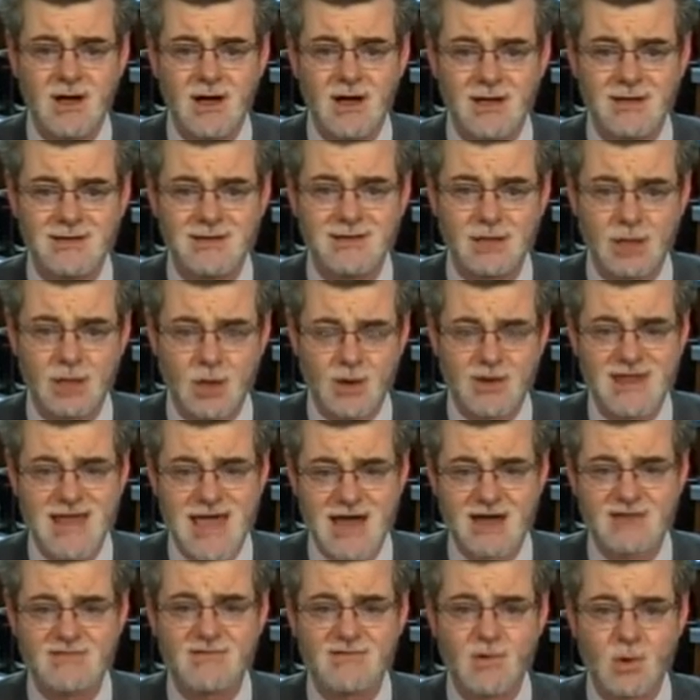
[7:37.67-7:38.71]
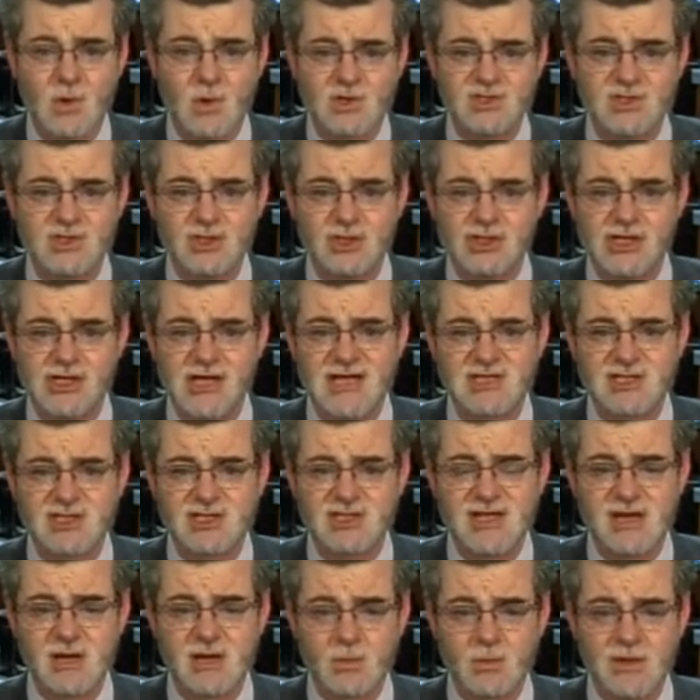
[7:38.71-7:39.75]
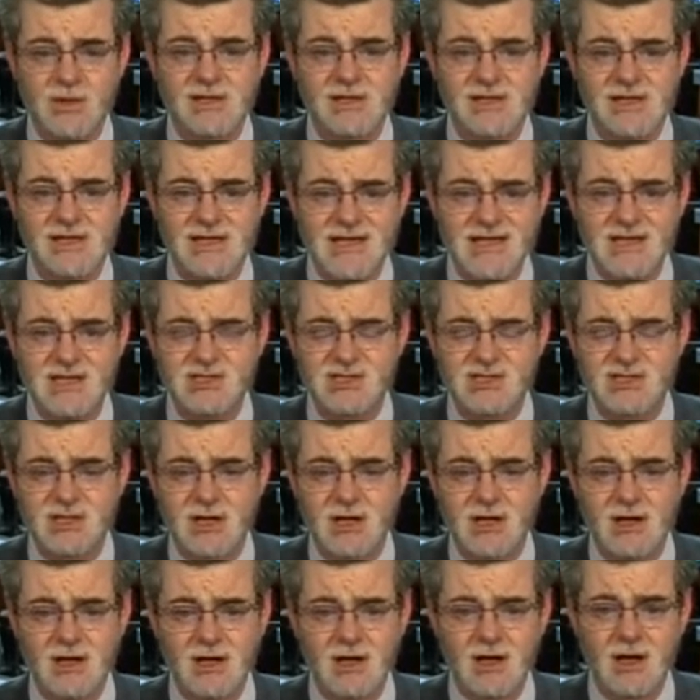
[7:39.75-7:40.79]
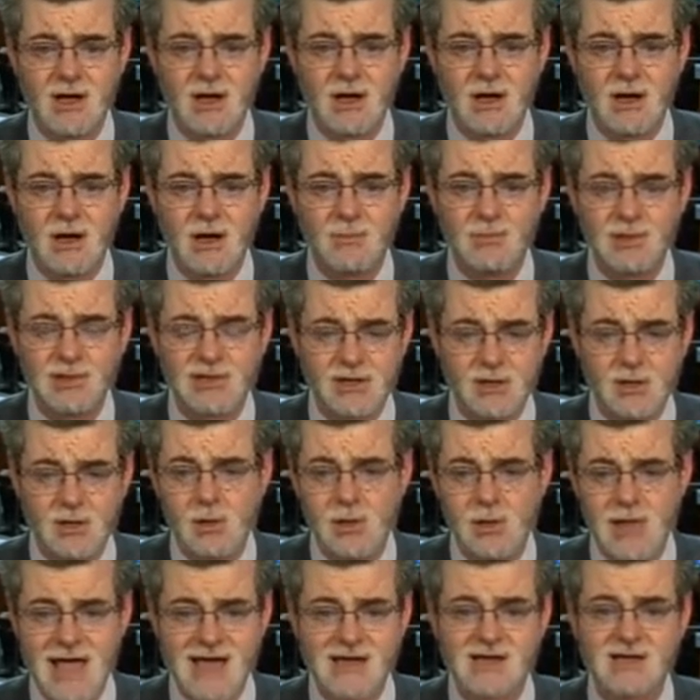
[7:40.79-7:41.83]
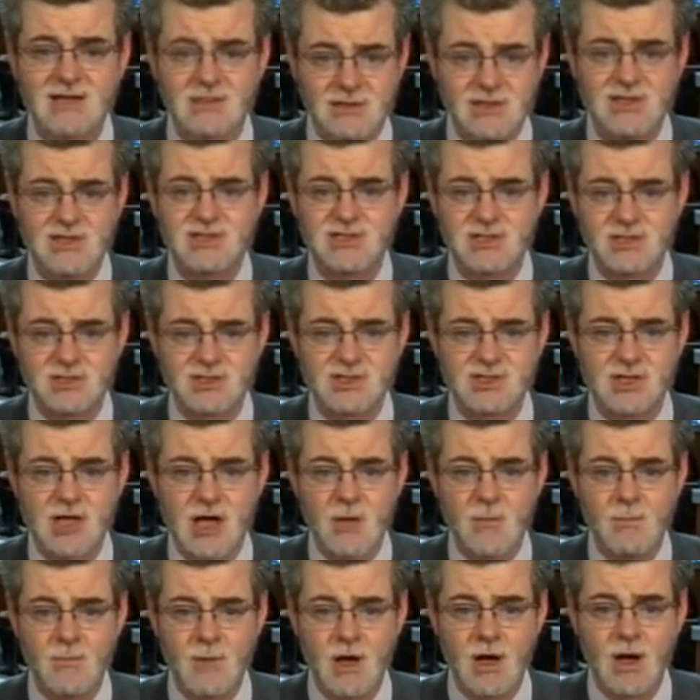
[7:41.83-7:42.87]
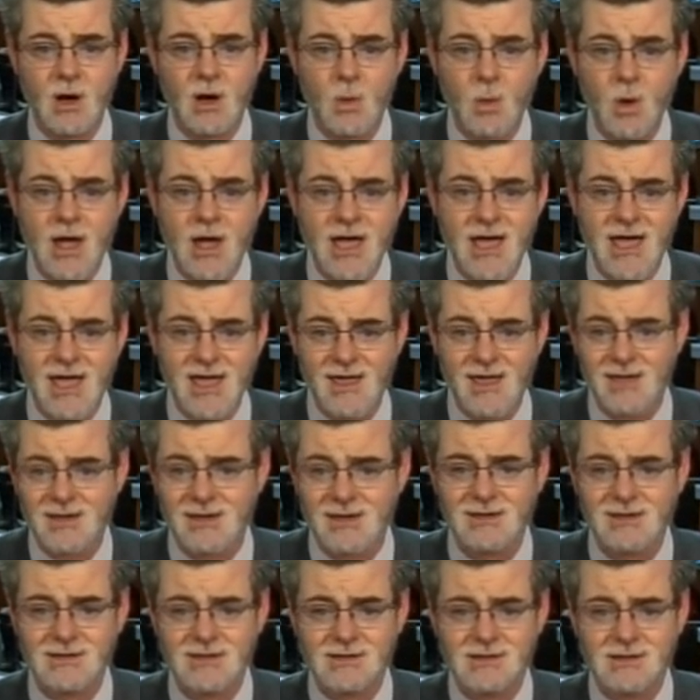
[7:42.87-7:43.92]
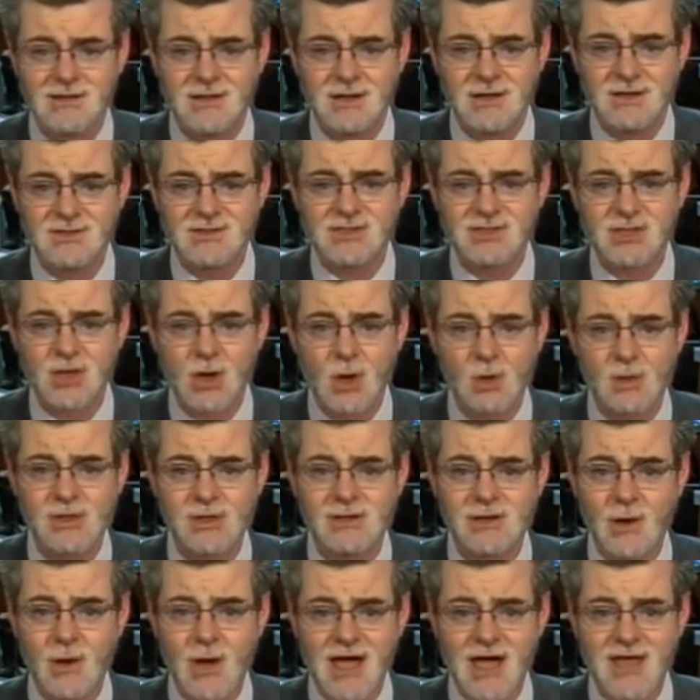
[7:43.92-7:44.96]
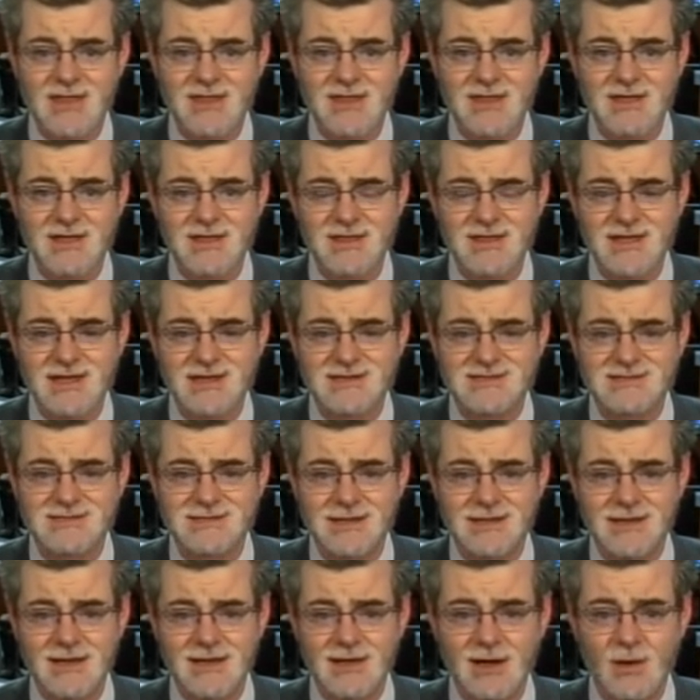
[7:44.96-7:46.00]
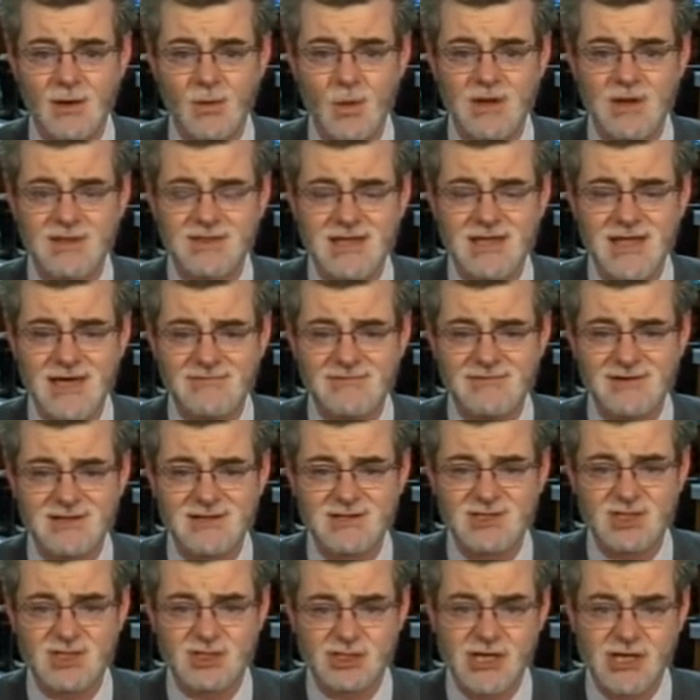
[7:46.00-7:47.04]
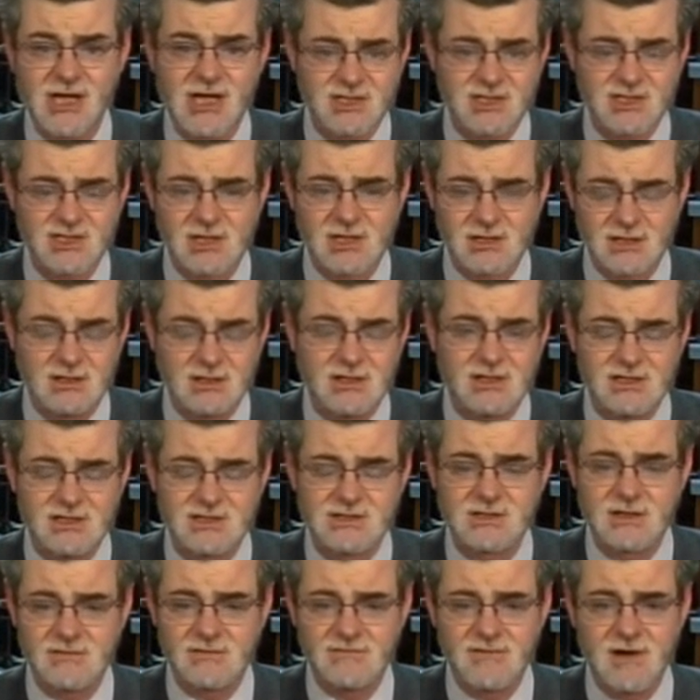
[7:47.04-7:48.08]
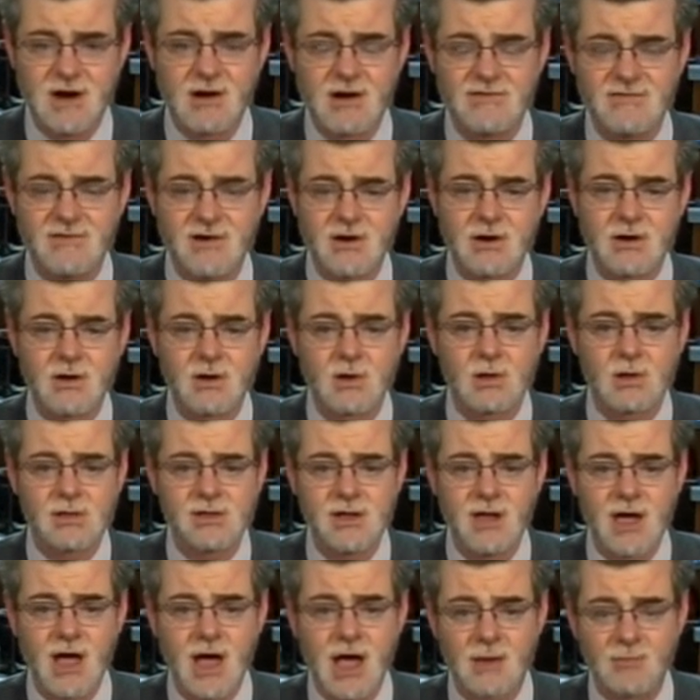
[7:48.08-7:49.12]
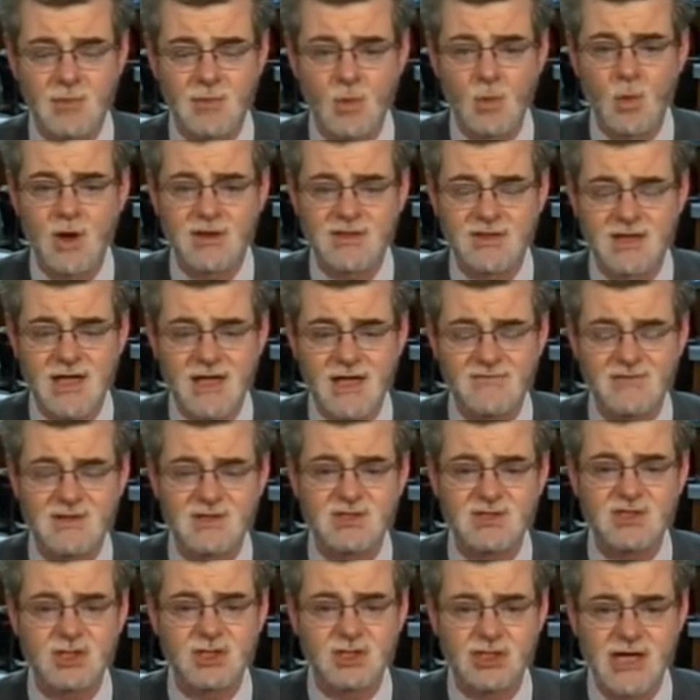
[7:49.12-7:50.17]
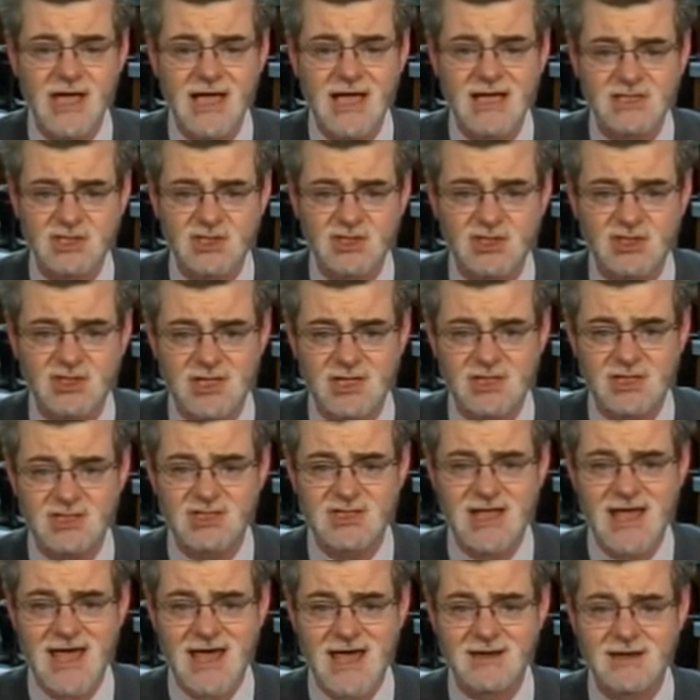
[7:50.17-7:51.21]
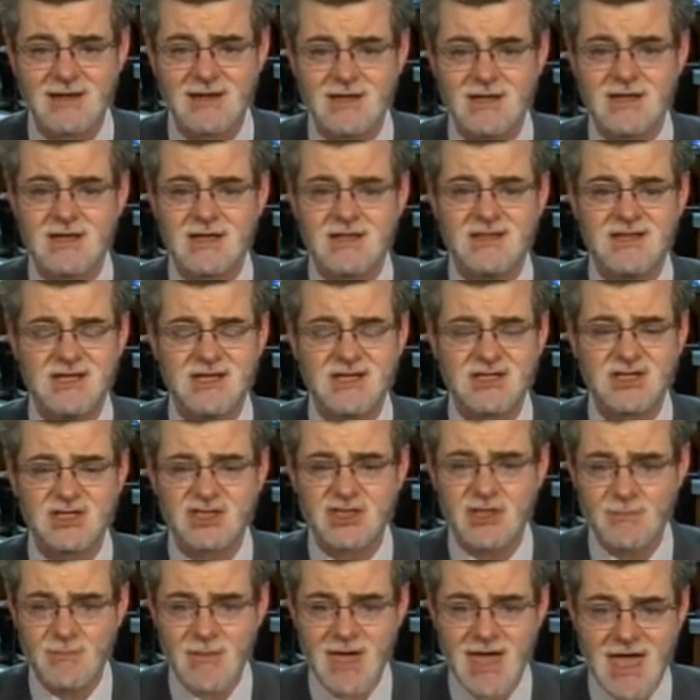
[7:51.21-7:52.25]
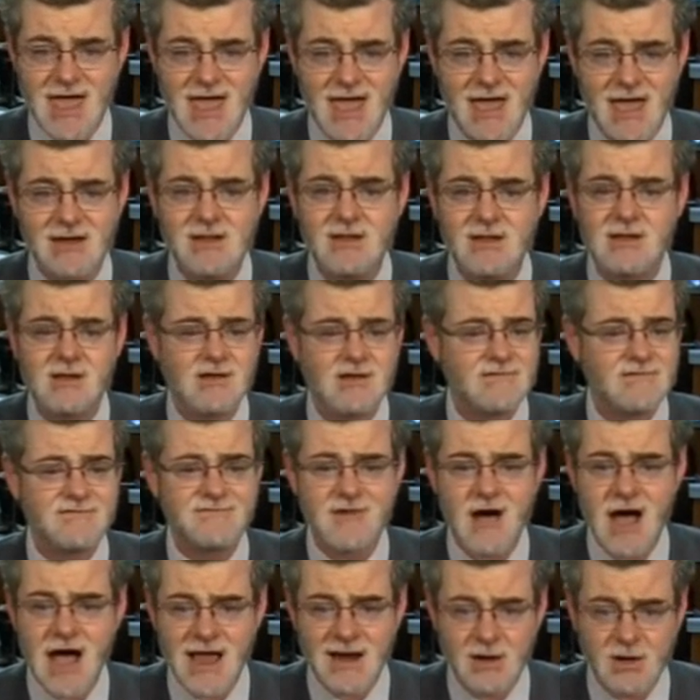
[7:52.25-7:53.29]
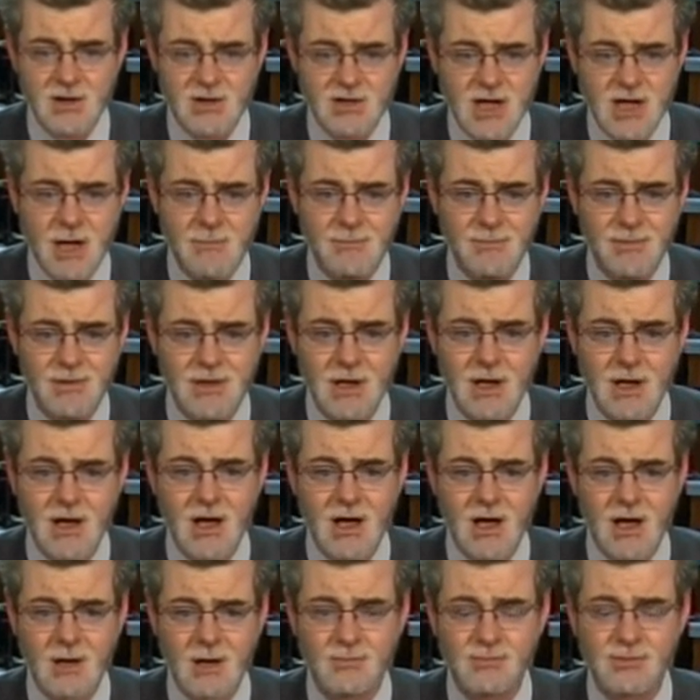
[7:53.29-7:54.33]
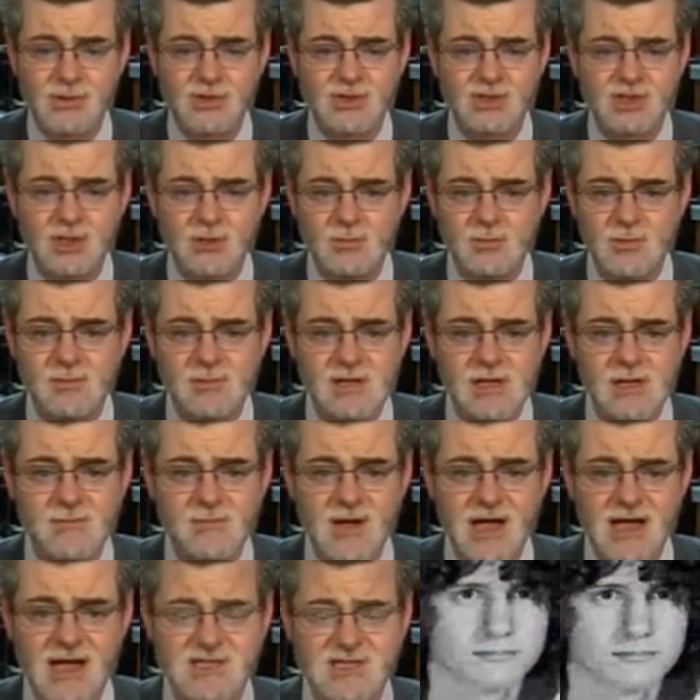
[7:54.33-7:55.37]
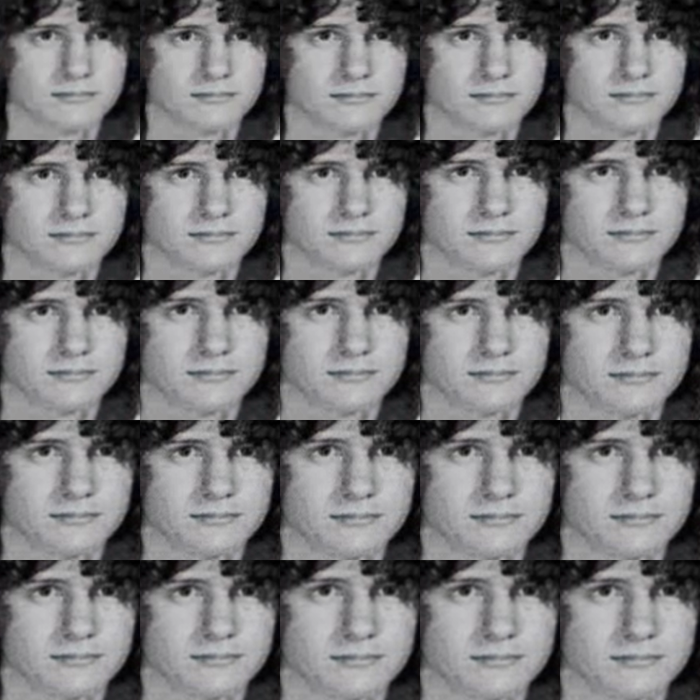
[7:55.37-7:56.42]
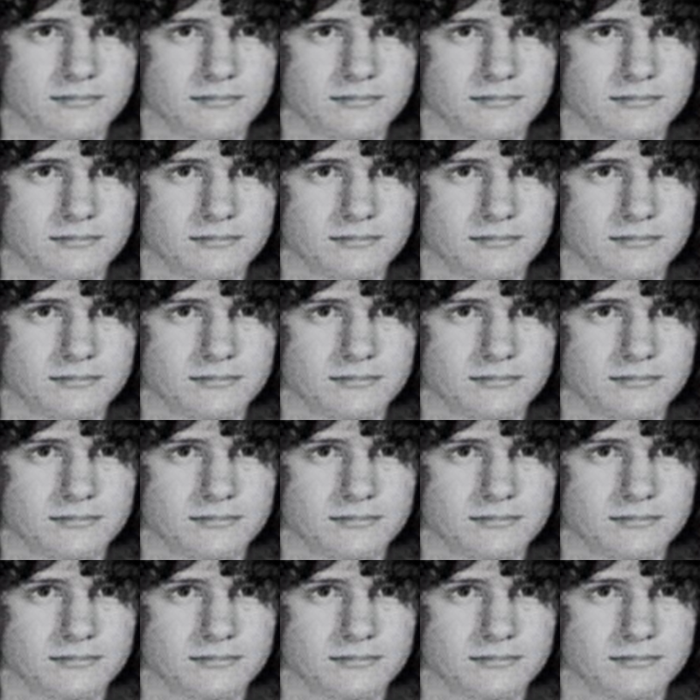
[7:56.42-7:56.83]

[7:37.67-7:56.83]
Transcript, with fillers: You know, and that, of course, suggests that it really is a political act, at least in some way. So, you know, I think that what the evidence suggests, and it is very, very early on, but what the evidence suggests is that this is a man fired up, presumably by some of the very hot...